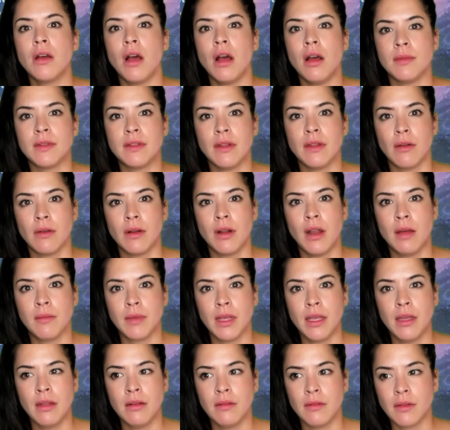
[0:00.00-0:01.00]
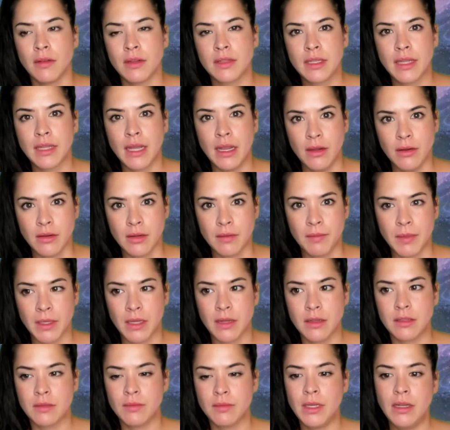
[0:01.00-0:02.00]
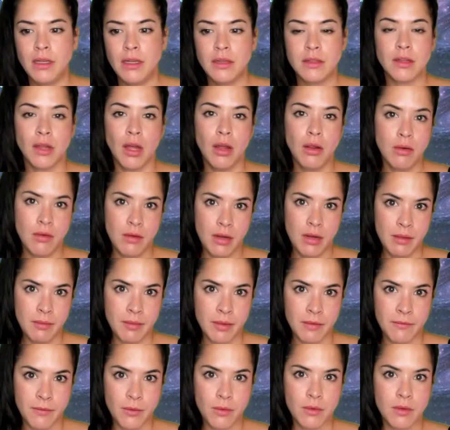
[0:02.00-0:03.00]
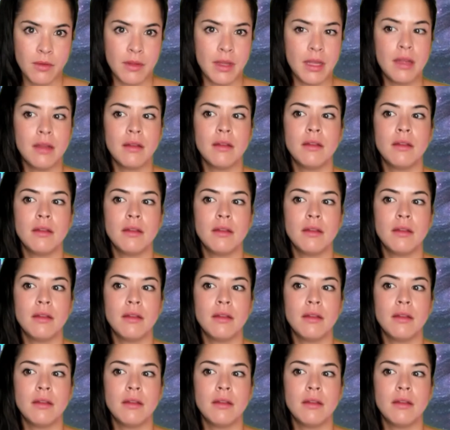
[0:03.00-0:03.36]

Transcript: I'm sorry, I'm getting scared, because we need to hurry before that.